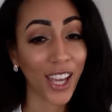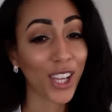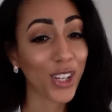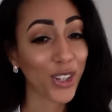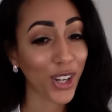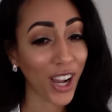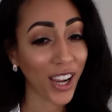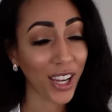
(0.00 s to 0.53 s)

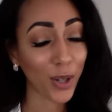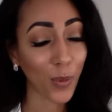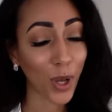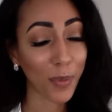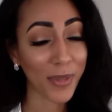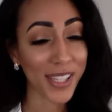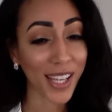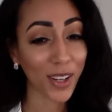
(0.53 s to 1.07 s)
You're not going to want
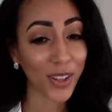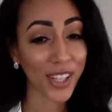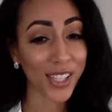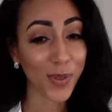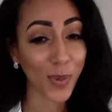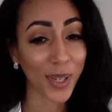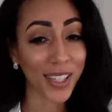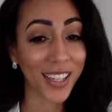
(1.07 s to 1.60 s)
to miss out on
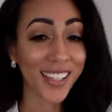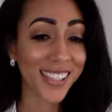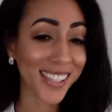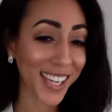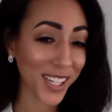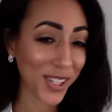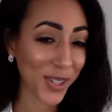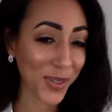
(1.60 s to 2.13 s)
this one.
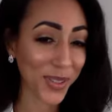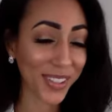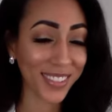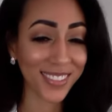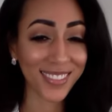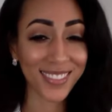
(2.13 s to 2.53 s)
Stay tuned.